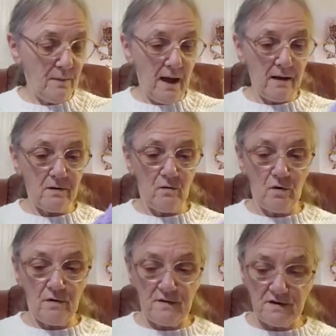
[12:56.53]
back
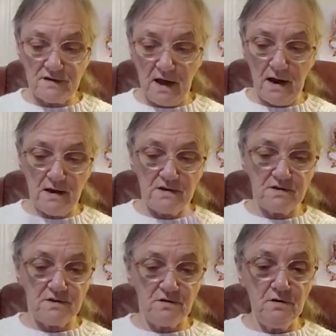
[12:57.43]
and one of the
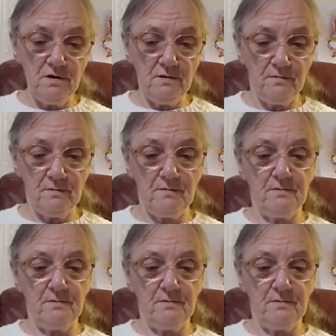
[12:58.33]
sides done.